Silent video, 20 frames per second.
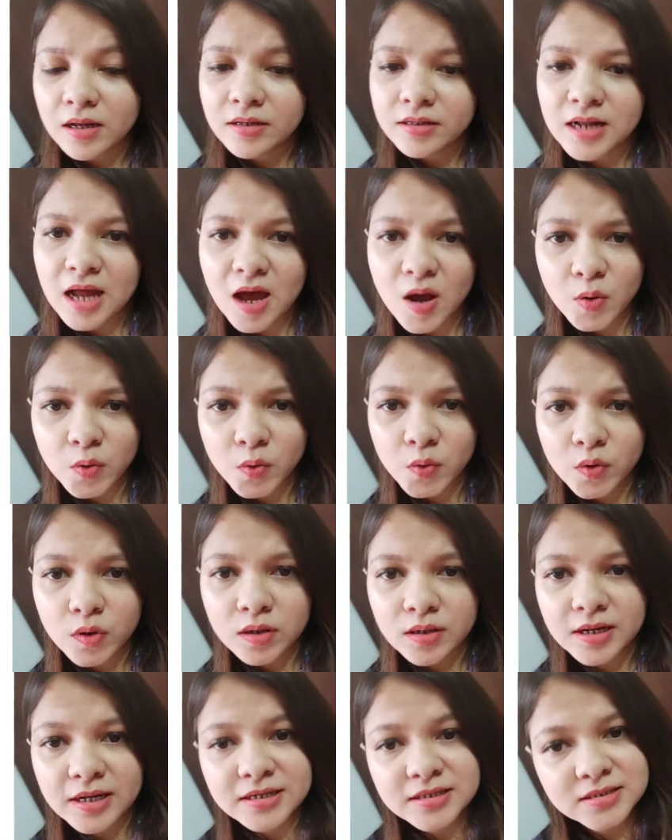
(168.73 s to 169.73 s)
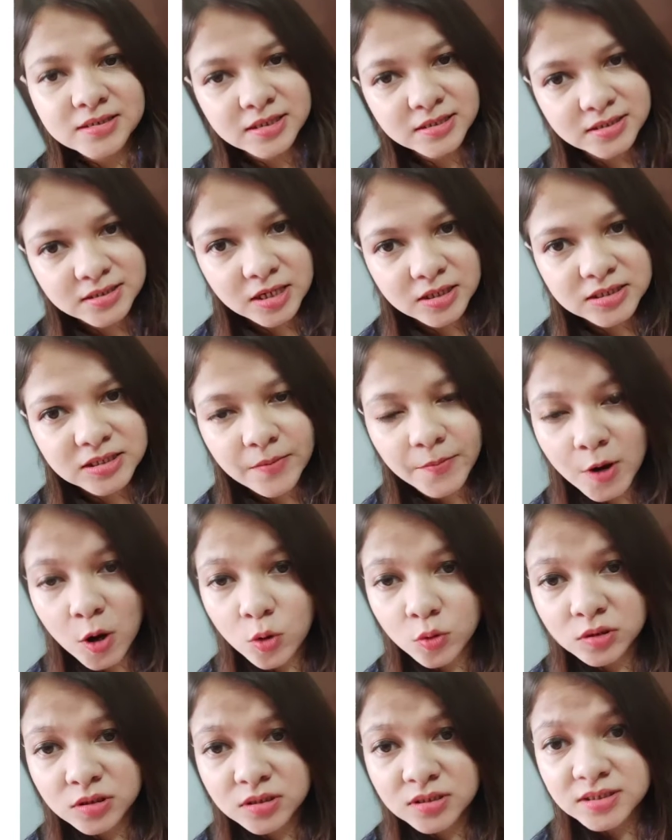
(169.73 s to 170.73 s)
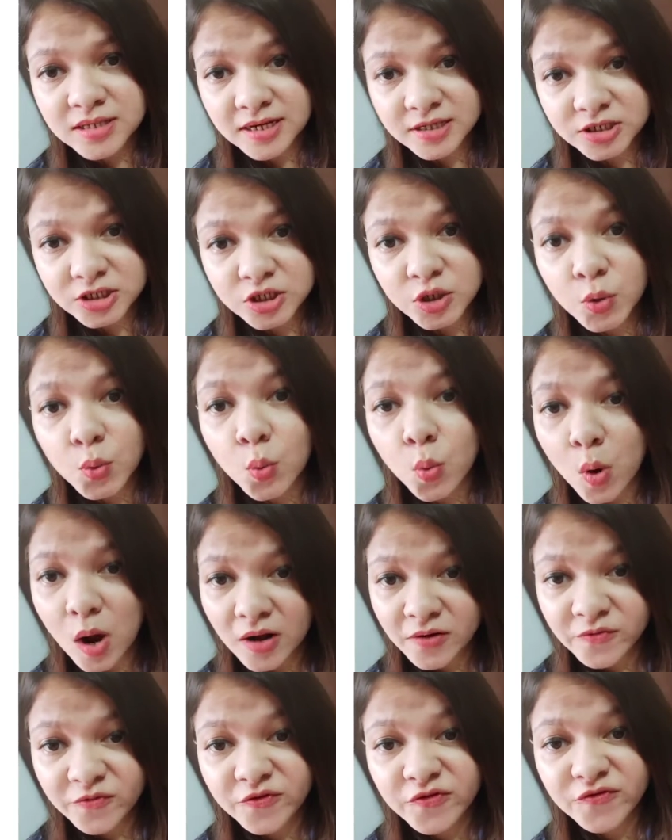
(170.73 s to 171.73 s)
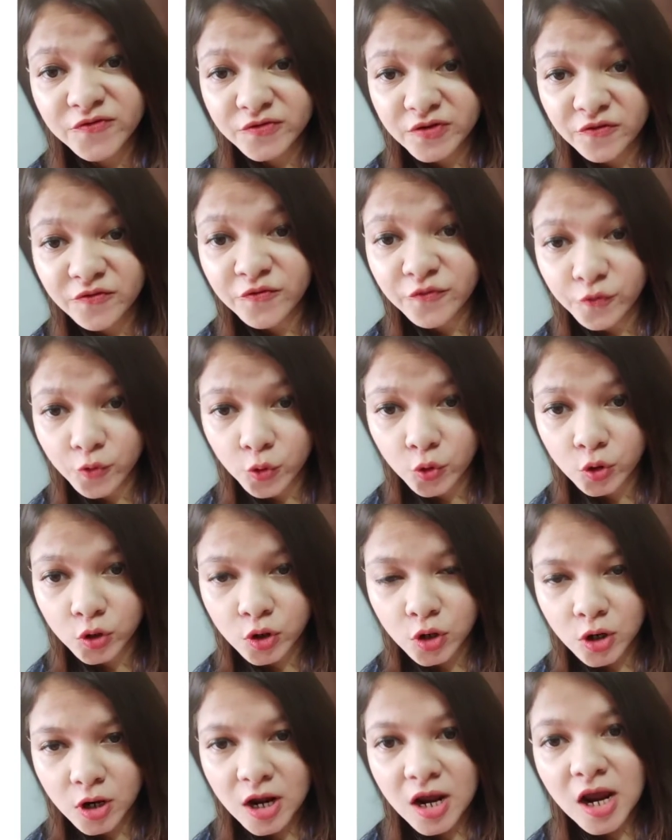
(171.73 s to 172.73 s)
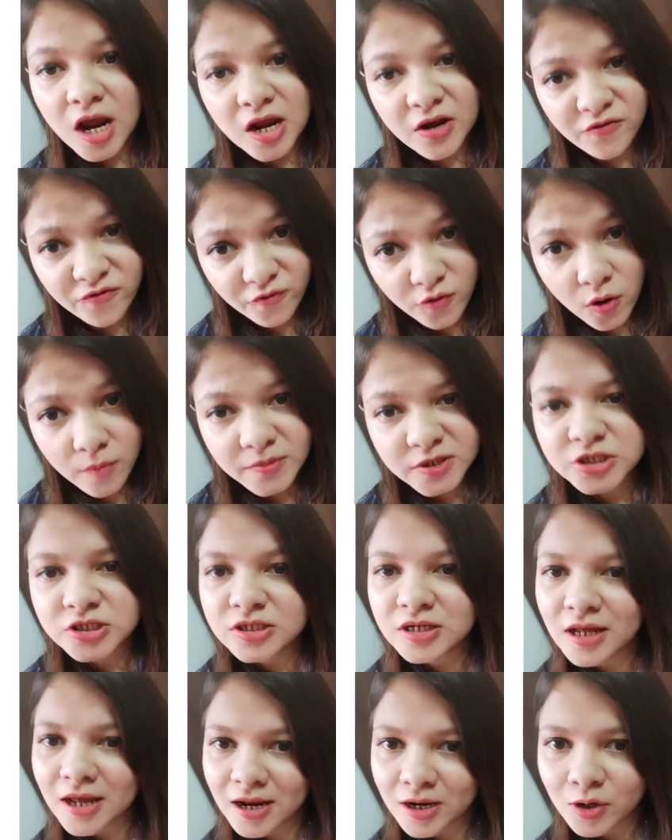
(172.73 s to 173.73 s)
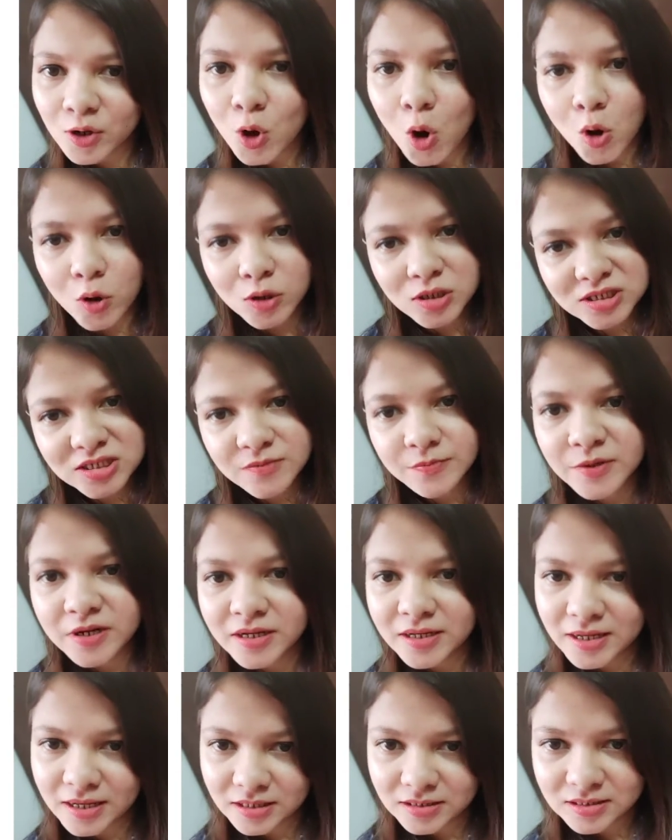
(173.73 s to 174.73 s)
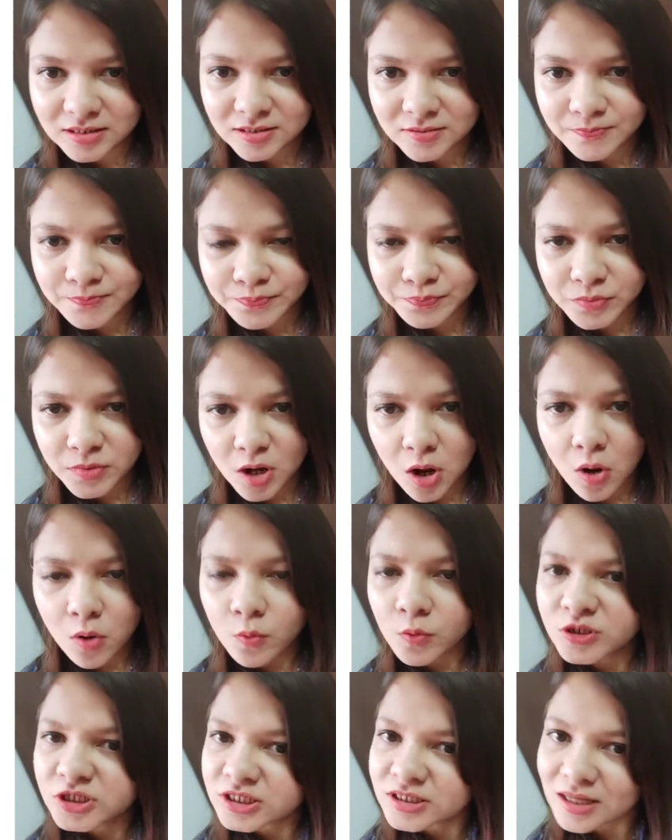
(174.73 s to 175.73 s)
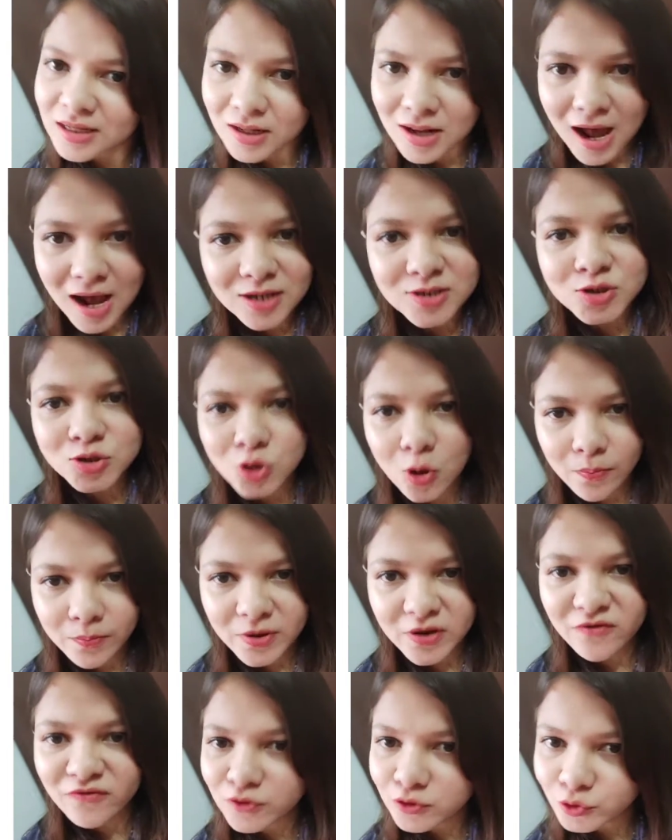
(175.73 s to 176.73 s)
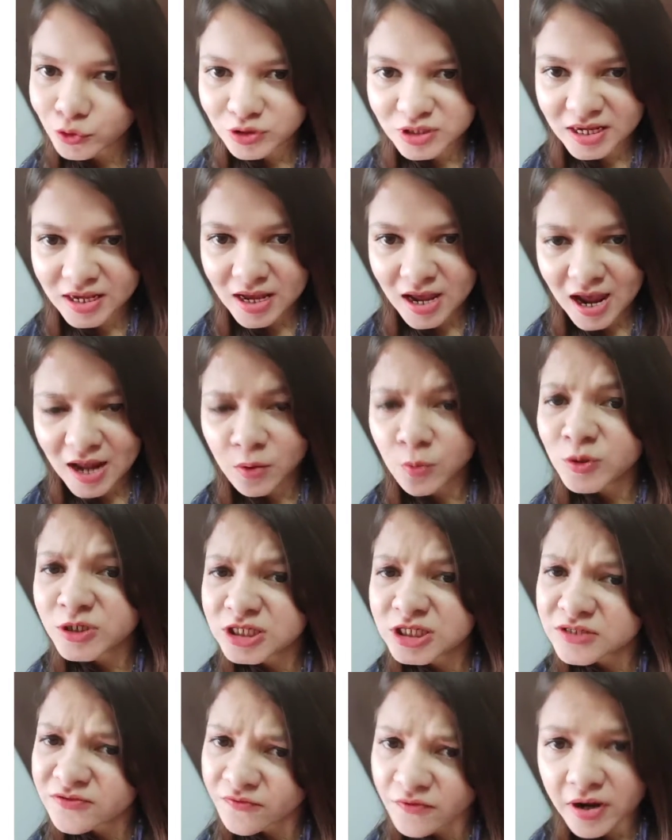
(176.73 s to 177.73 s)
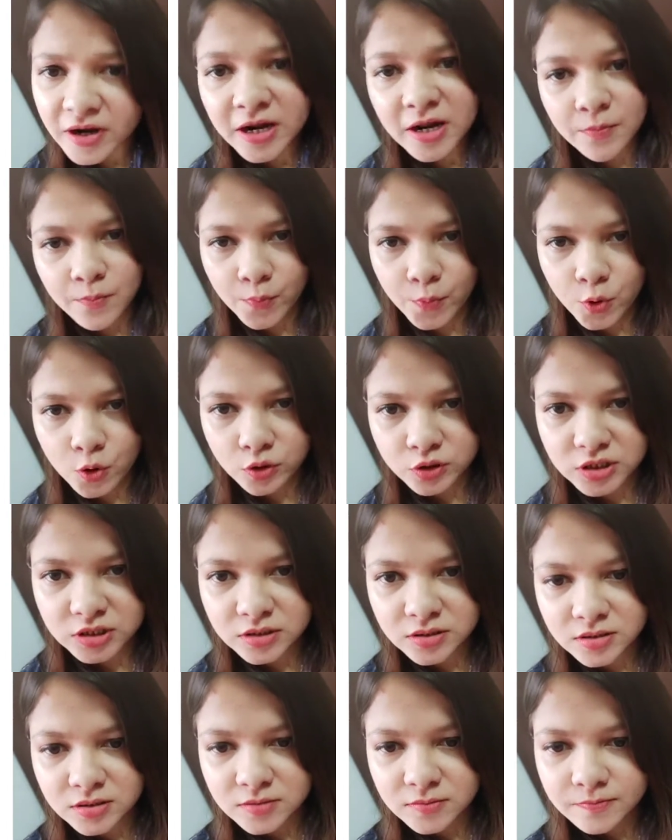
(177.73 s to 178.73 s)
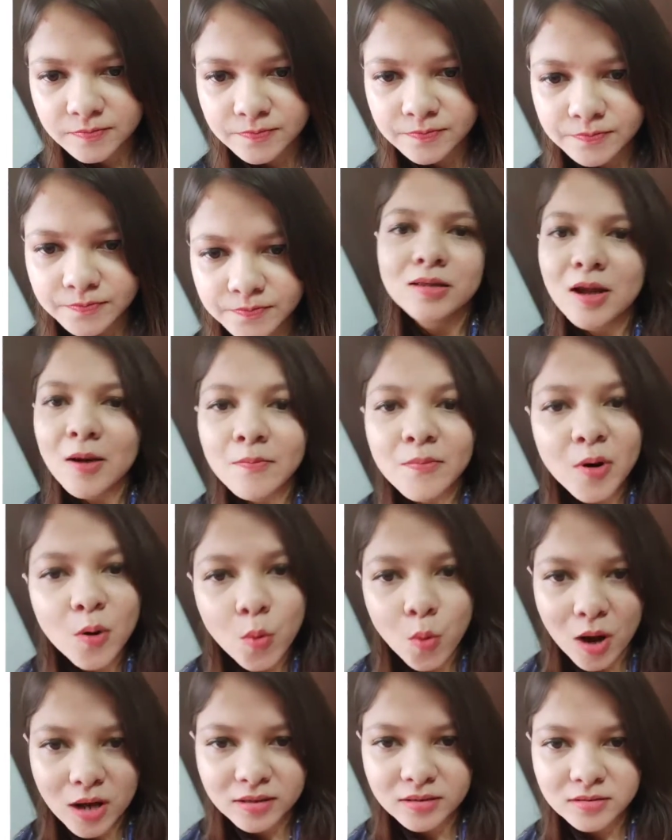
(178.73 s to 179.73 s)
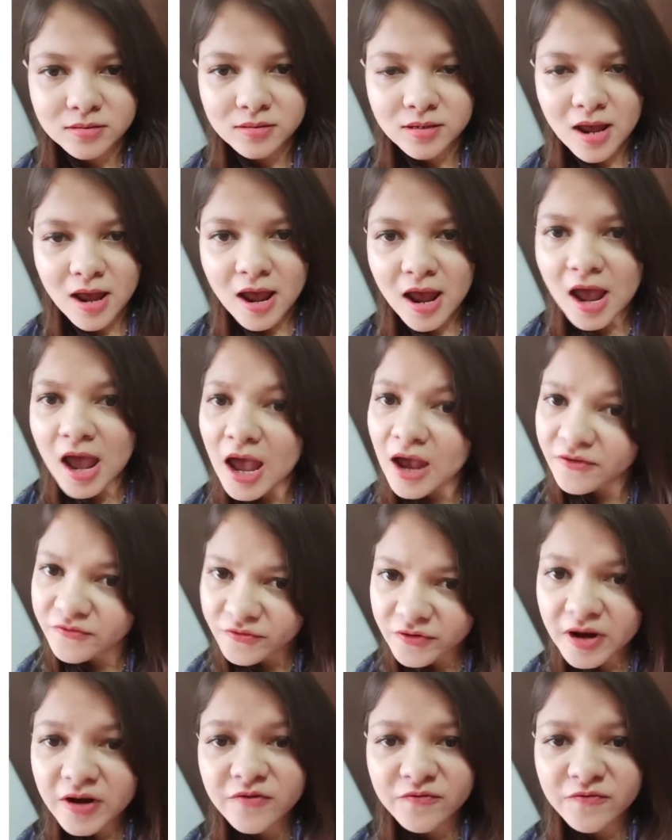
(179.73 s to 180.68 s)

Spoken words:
Now let us discuss about section 154, information in cognizable case, which is the last topic for today and which is very important. Number 1. Every